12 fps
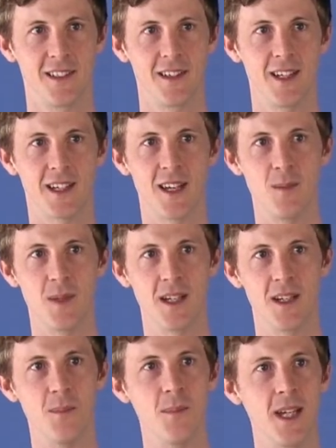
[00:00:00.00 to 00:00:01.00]
there can be
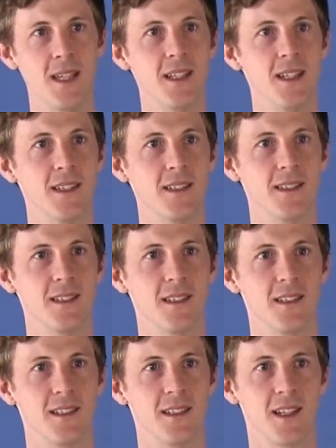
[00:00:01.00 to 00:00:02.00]
an immediate
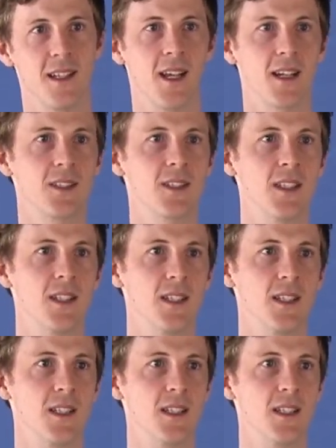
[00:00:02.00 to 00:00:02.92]
connection